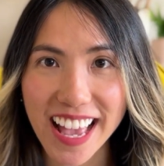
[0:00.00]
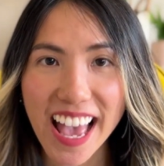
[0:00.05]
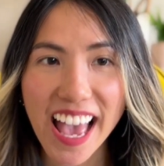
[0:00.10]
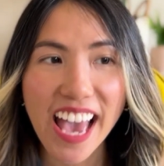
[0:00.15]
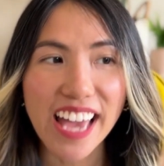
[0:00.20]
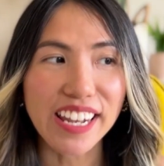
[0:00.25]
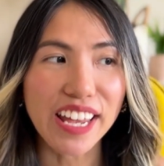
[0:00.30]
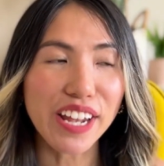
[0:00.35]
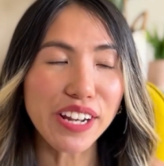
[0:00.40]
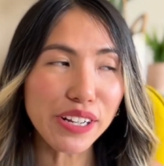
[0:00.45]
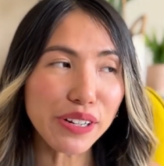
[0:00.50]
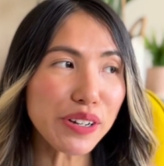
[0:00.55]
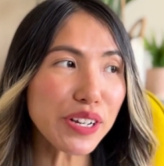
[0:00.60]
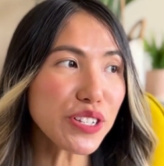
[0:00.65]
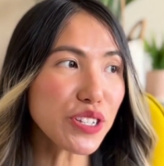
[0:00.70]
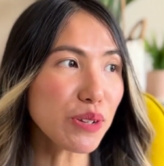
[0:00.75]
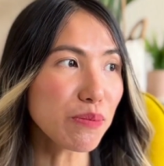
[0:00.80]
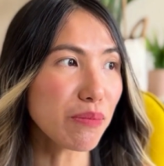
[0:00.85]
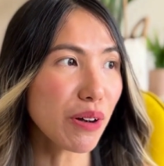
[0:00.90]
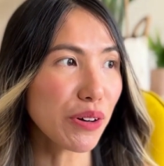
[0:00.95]
and increase
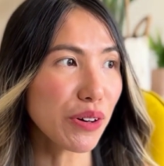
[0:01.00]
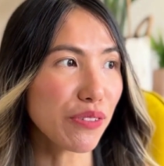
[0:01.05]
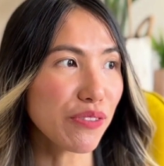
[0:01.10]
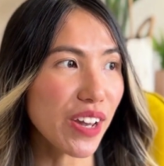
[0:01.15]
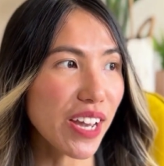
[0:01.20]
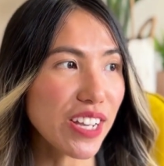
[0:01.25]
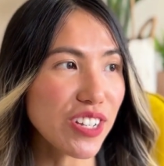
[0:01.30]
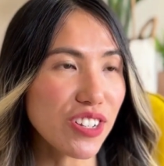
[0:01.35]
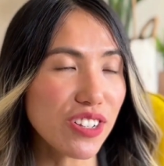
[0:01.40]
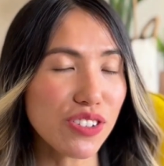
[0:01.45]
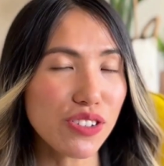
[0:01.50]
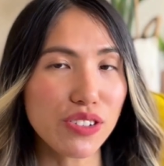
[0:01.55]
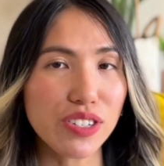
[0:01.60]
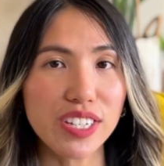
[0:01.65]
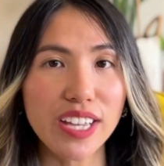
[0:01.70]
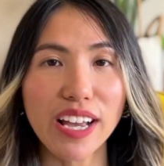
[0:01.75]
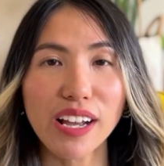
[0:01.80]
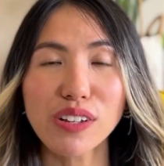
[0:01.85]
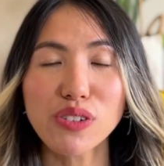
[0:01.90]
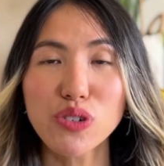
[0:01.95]
your motivation to
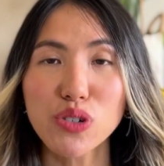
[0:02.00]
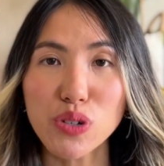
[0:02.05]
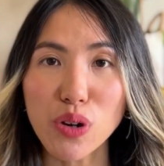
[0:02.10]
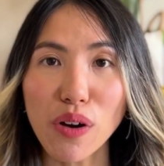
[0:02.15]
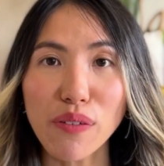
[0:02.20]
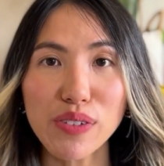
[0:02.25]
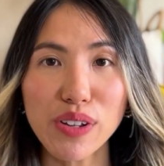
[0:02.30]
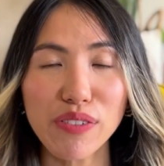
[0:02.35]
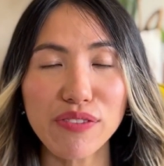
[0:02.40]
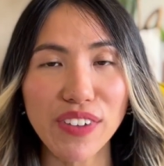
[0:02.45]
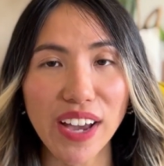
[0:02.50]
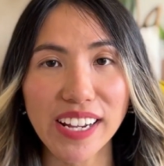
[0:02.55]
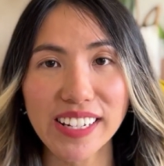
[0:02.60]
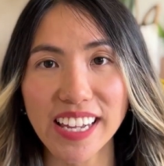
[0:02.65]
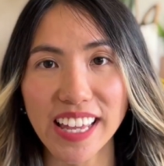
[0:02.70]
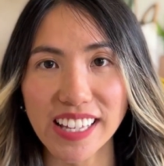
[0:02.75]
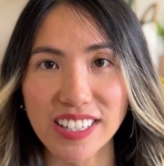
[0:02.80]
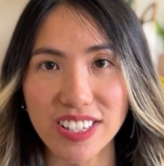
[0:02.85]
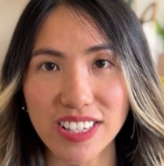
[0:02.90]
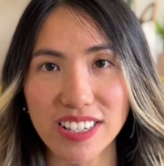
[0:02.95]
take control of your
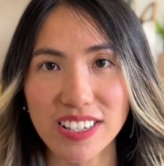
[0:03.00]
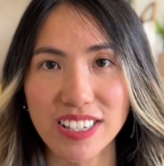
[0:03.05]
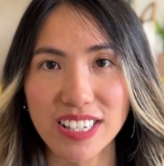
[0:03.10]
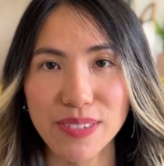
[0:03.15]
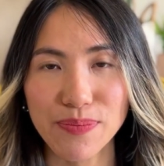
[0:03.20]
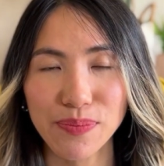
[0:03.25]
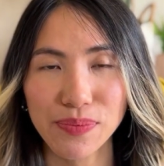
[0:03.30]
finances.